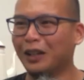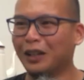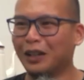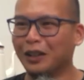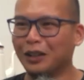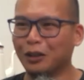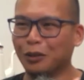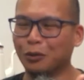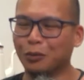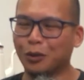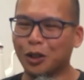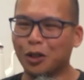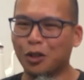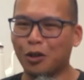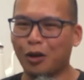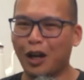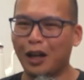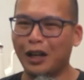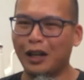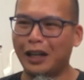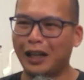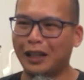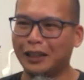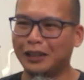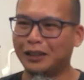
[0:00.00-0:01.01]
You will try
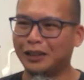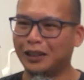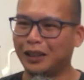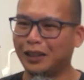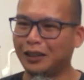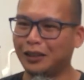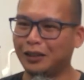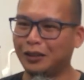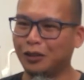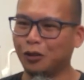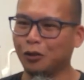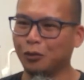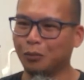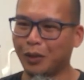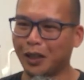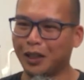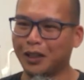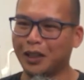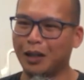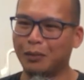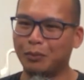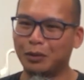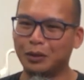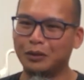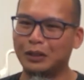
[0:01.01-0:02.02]
less things, you may
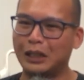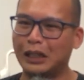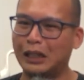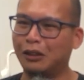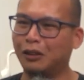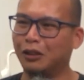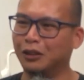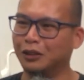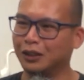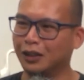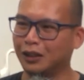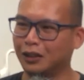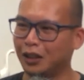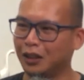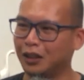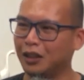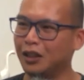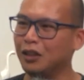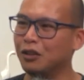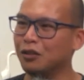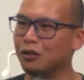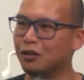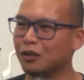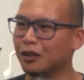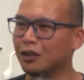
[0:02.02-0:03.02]
double down on certain
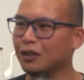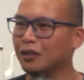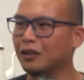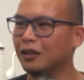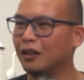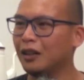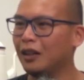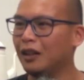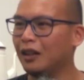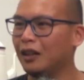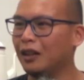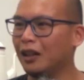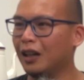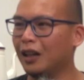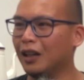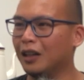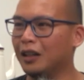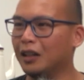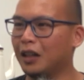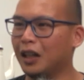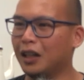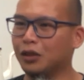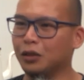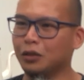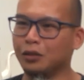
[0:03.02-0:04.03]
interests.
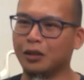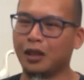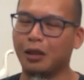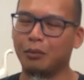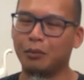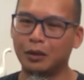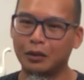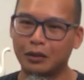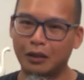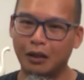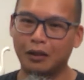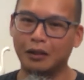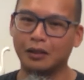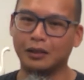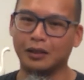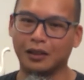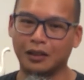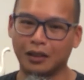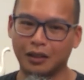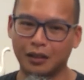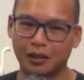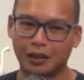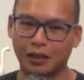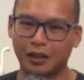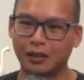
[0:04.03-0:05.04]
And as you double down on
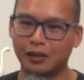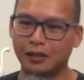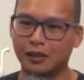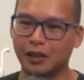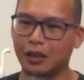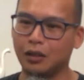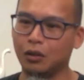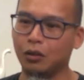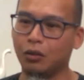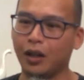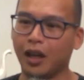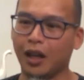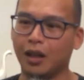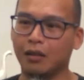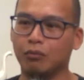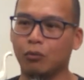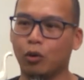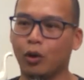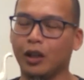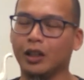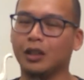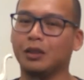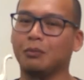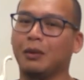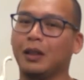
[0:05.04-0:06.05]
certain things, they don't get more
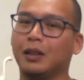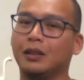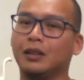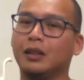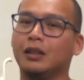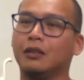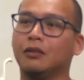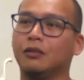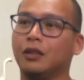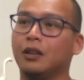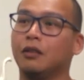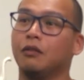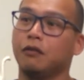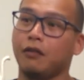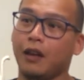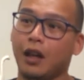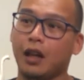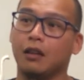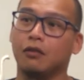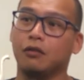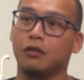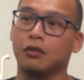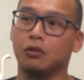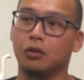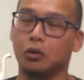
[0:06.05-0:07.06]
expensive. In fact,
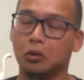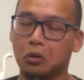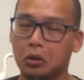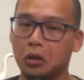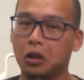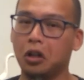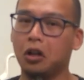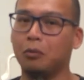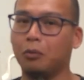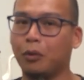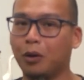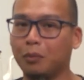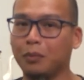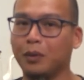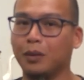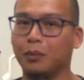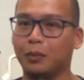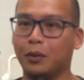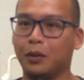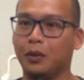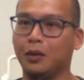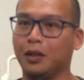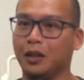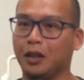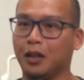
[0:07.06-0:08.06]
if you know a lot more
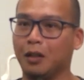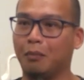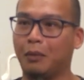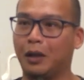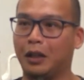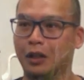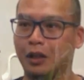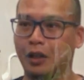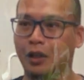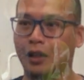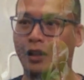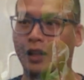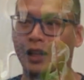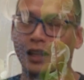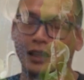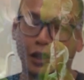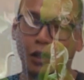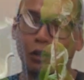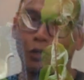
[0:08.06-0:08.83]
people in the particular, let's say